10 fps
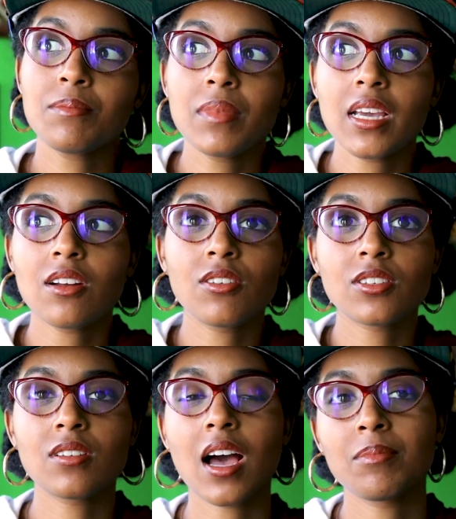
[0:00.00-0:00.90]
To me, it
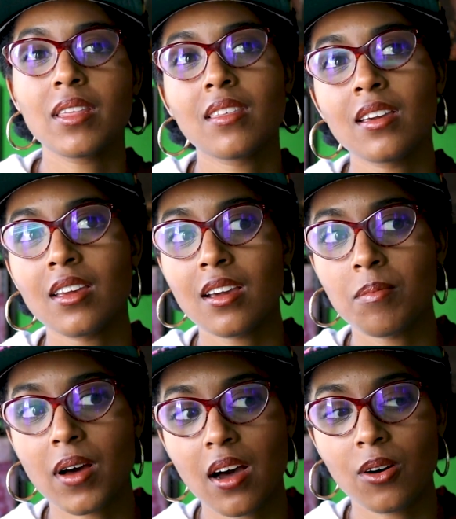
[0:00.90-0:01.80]
also got me
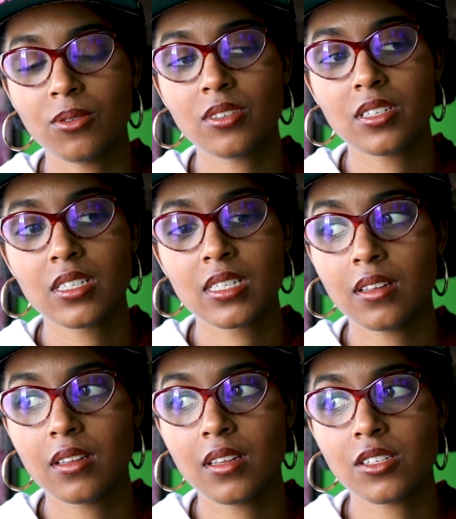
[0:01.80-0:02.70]
thinking about
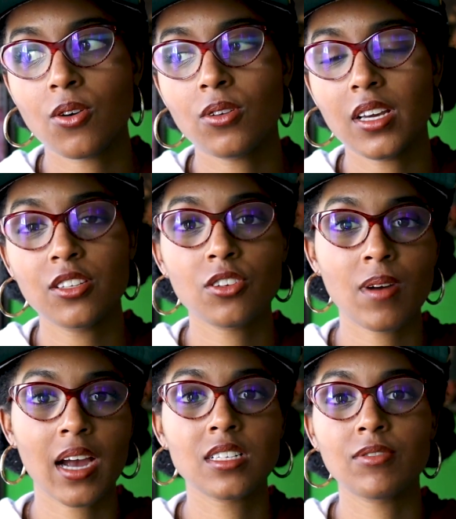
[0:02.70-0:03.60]
this whole
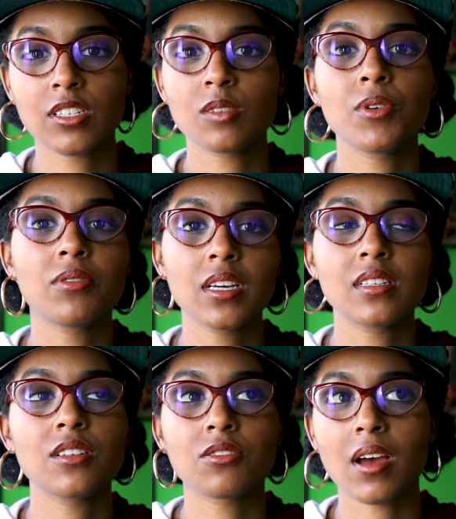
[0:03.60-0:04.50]
interactive
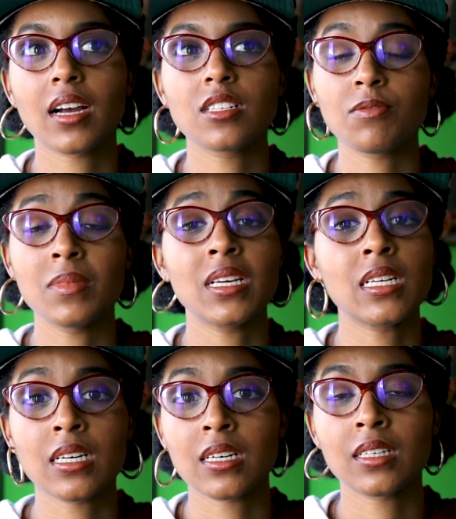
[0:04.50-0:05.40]
experience, interactive
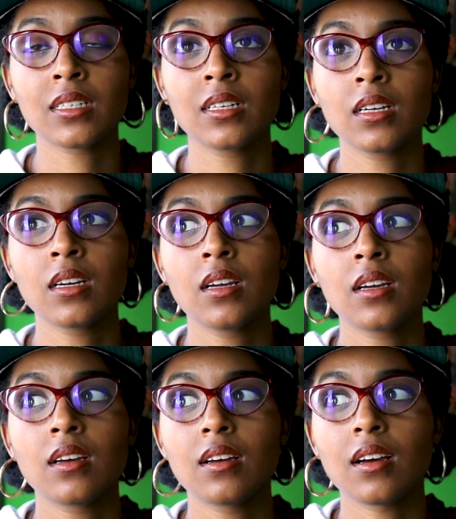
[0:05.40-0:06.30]
media,
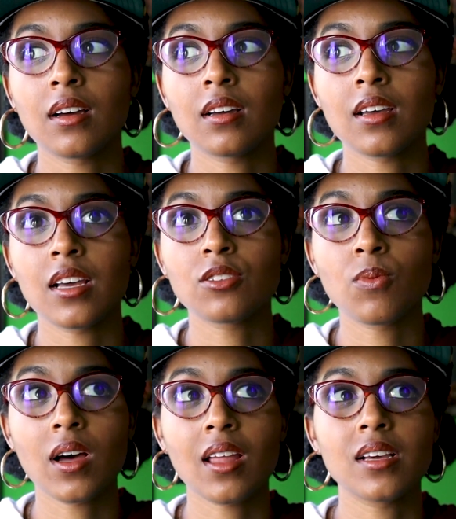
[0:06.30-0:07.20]

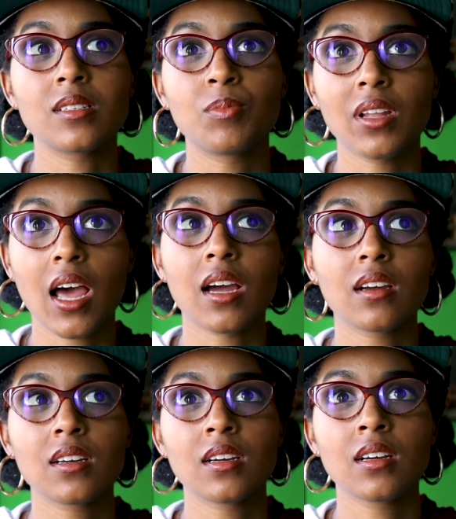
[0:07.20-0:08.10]
as well as
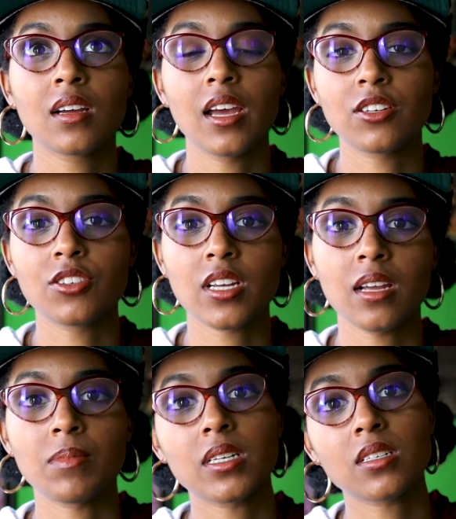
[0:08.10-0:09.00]
Black
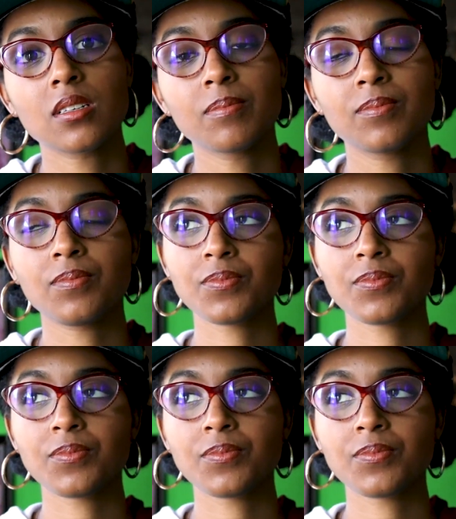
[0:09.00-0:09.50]
entertainment.